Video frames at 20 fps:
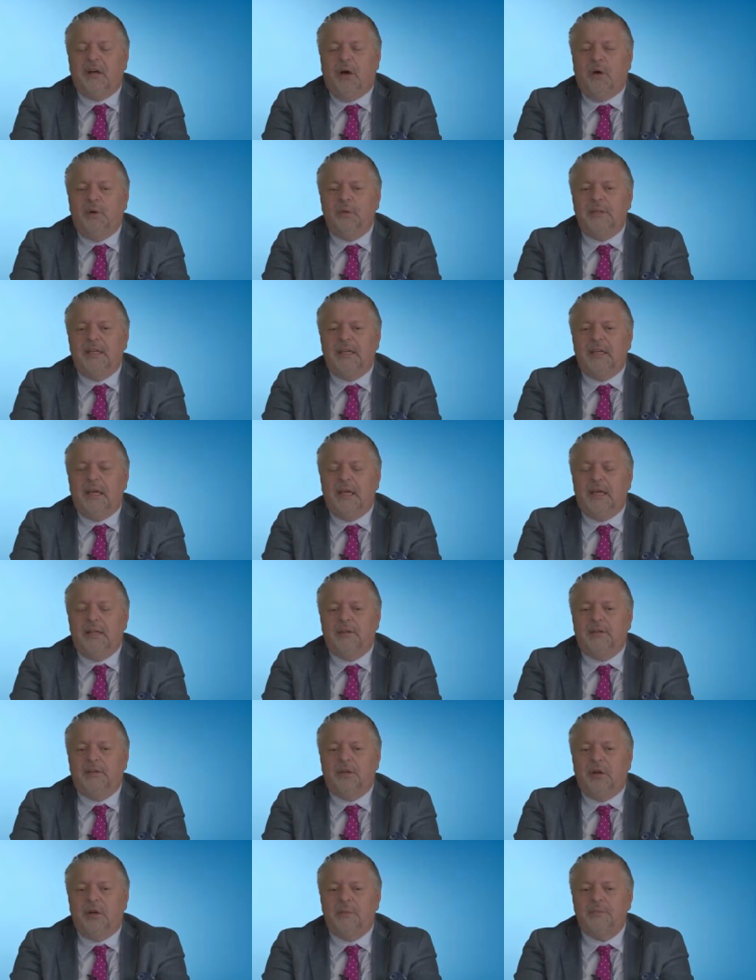only
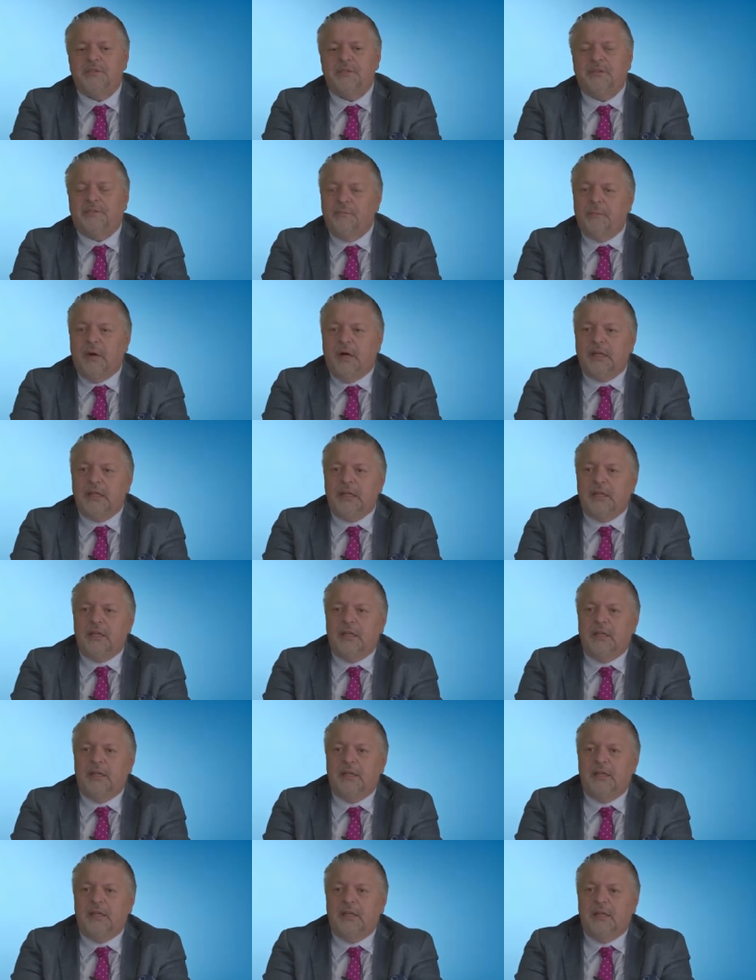in terms of money
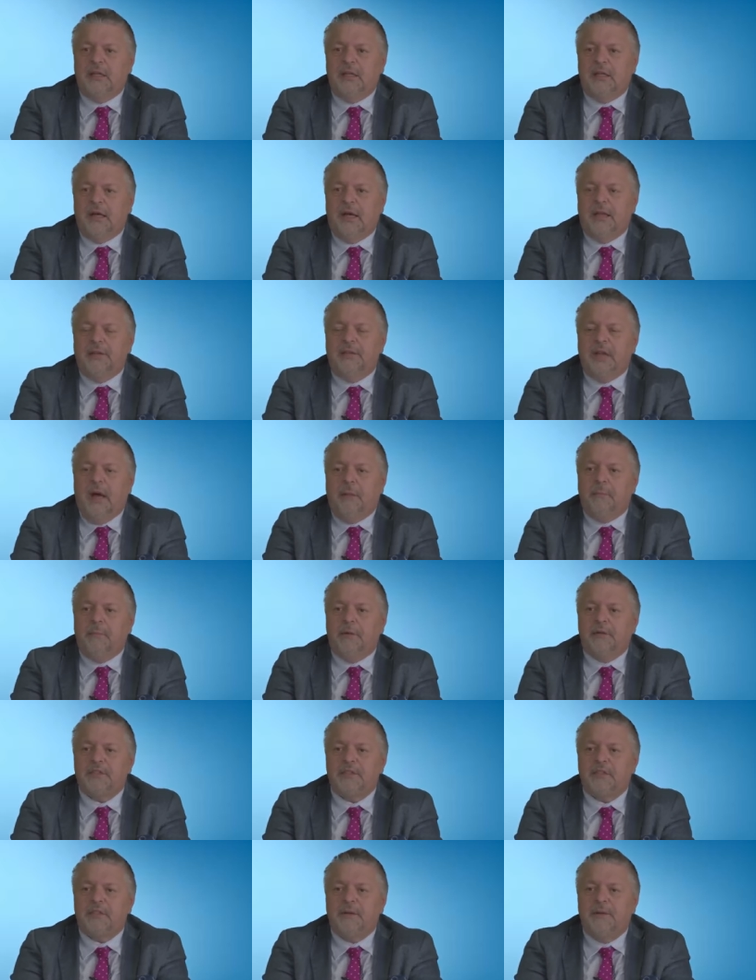and
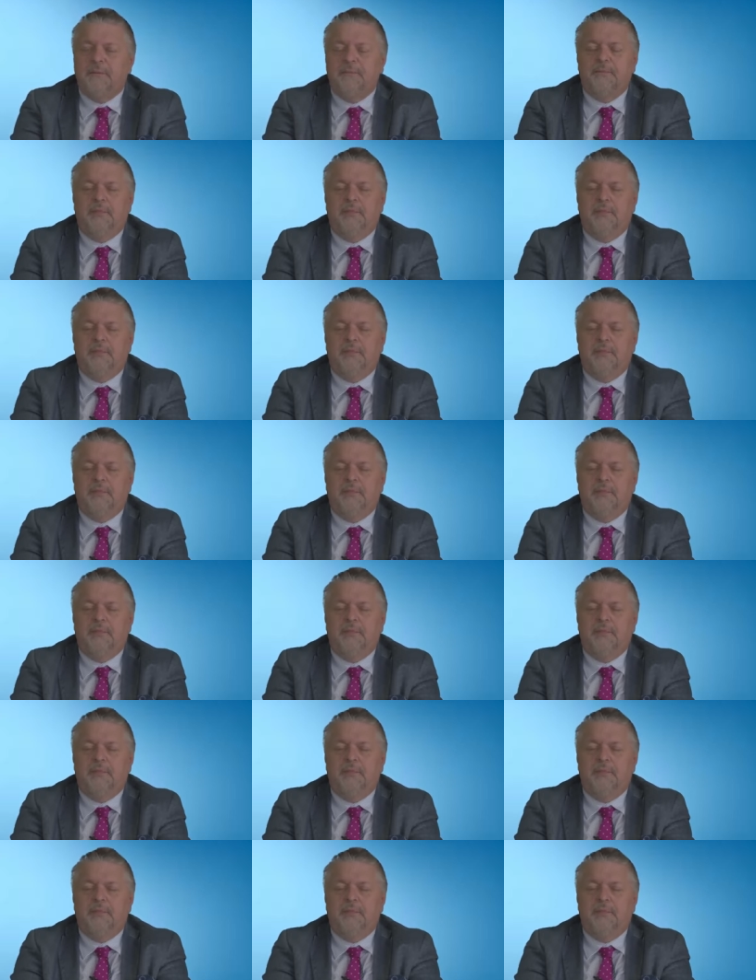numbers.